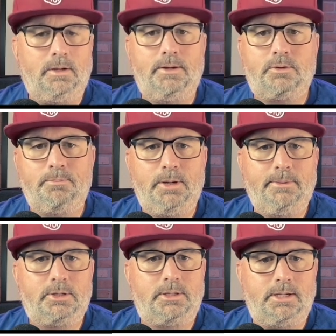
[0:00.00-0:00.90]
All right, so I'm pretty
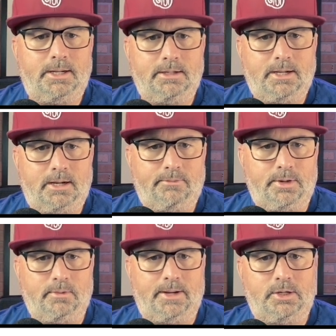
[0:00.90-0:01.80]
much done kind of
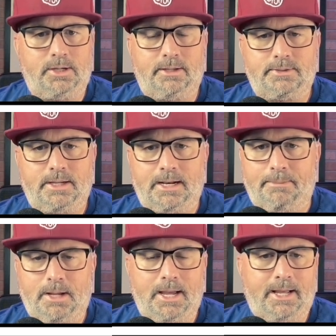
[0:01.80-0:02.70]
rearranging this. Again,
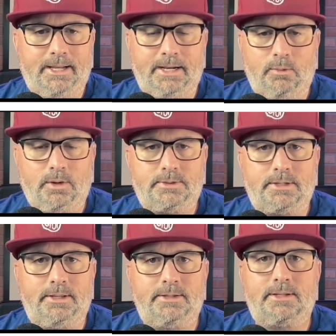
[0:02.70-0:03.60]
I'm not adding any words
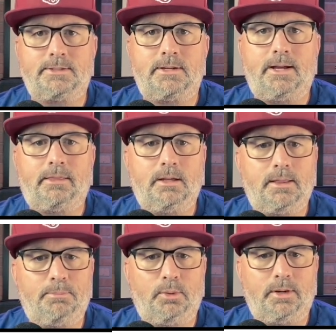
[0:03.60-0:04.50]
to this. That's not the
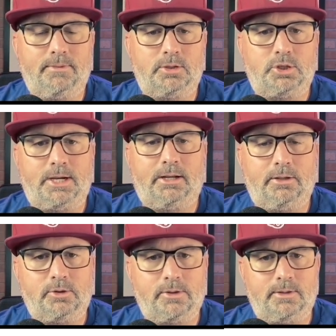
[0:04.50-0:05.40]
point of this
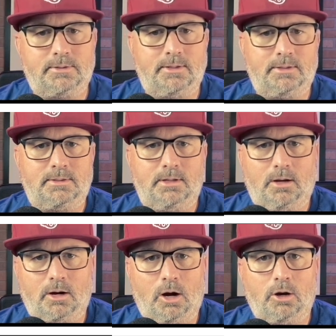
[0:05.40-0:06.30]
challenge or this
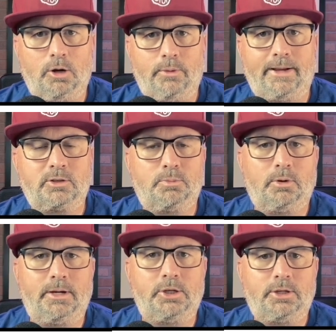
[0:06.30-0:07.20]
our own
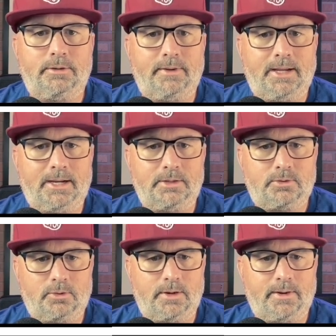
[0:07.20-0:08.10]
exploration of AI
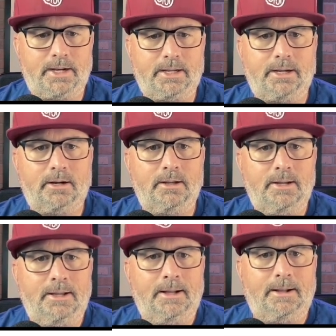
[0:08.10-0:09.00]
story writing here.
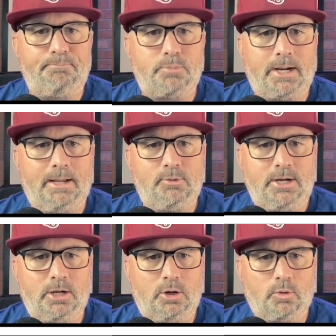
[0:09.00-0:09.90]
But I am
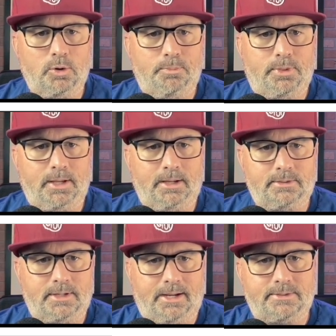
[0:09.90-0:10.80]
trying to group
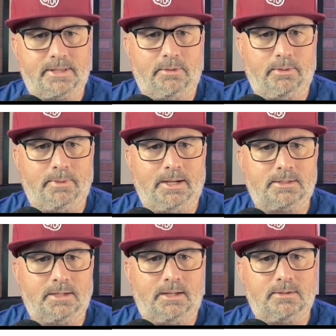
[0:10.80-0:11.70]
things as they would make
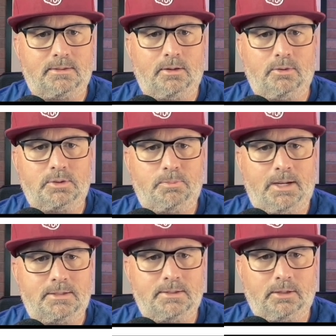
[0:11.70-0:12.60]
sense. So
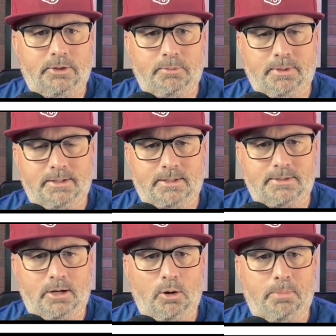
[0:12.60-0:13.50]
space is a lonely place.
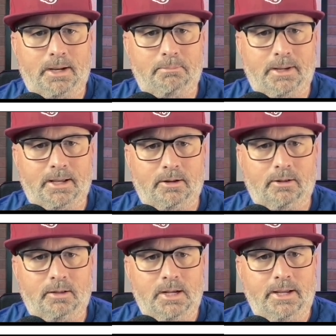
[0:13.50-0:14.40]
That's an opening
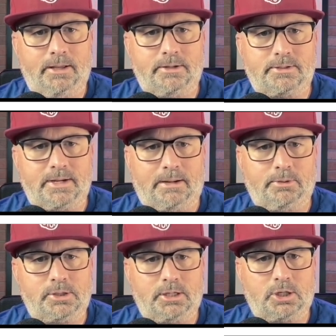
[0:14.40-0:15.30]
panel, an
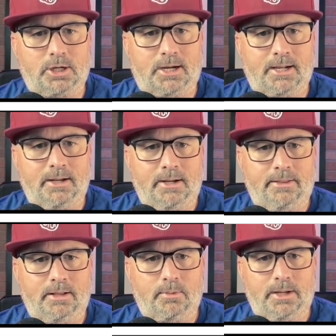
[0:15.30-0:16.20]
establishing shot.
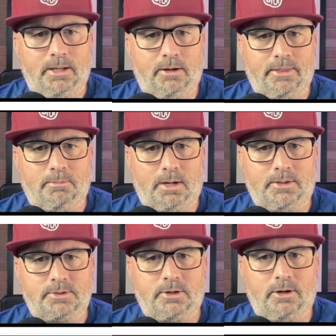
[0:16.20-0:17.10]
Then we're in on the
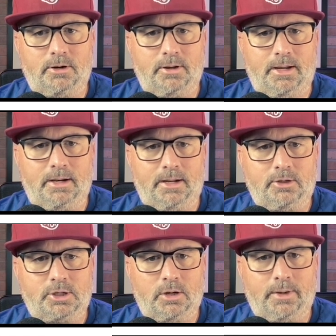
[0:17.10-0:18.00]
monster
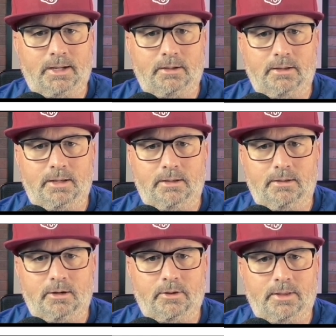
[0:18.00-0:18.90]
and showing
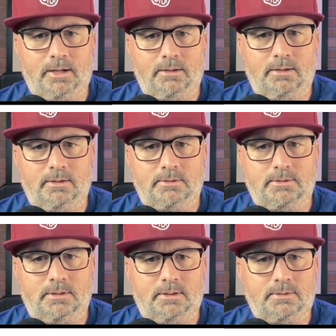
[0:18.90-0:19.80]
that
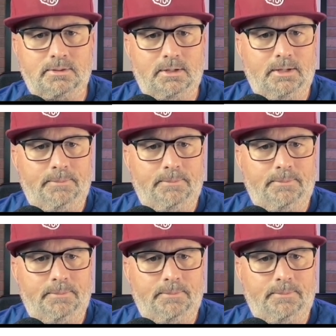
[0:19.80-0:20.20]
his